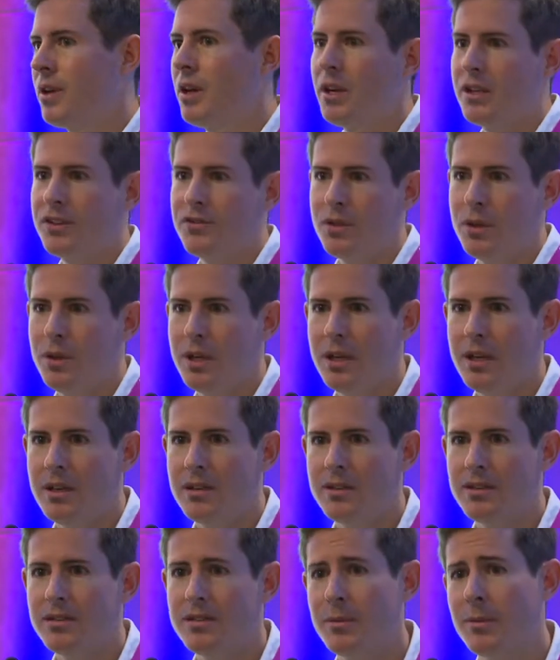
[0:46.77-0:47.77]
last few
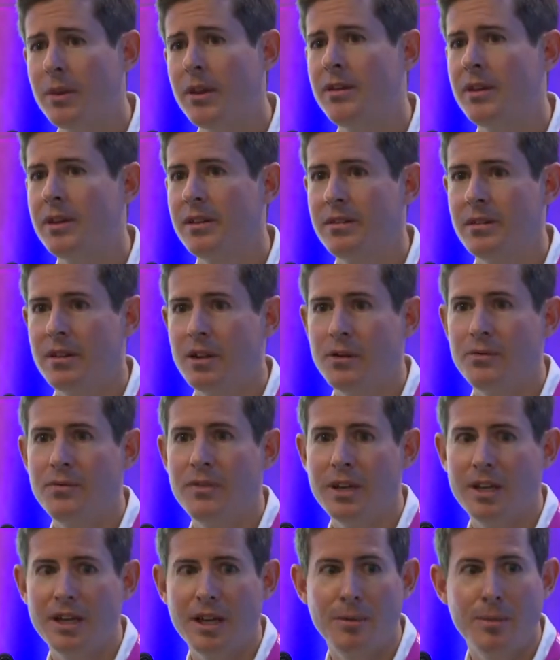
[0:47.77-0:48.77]
years and some of the things that are
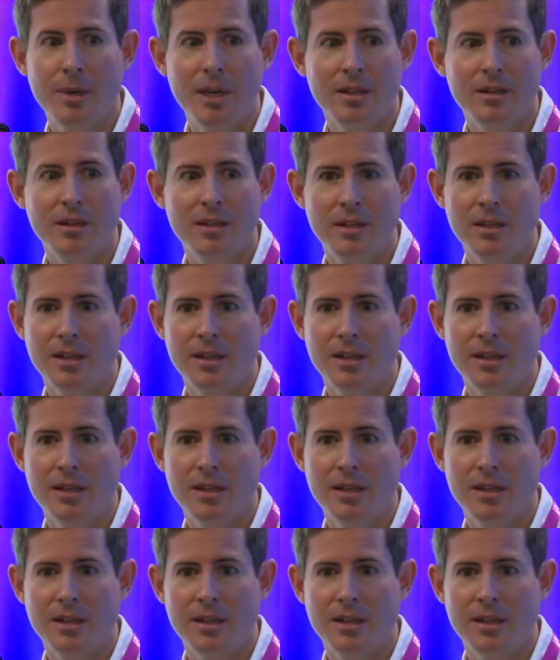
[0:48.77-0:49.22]
hopefully coming